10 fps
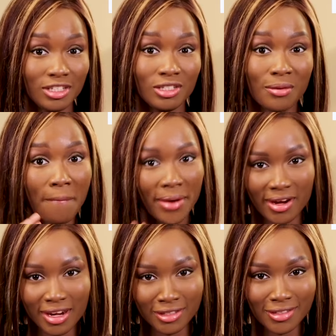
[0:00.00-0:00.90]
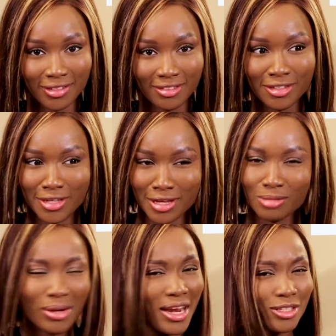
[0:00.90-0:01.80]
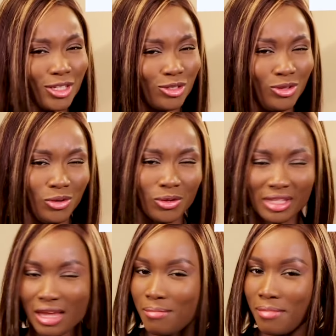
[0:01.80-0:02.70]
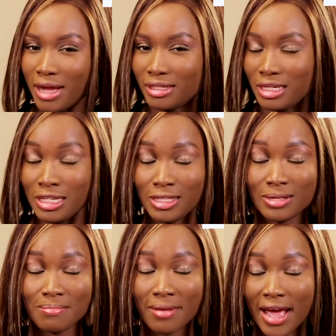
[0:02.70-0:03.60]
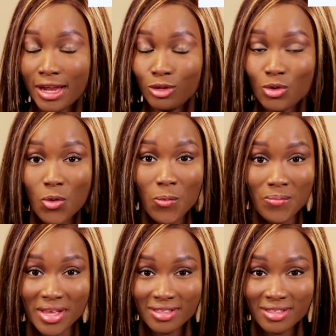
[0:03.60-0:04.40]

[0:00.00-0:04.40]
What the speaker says: is pregnancy. Yes, pregnancy is not a bad thing. It's by no means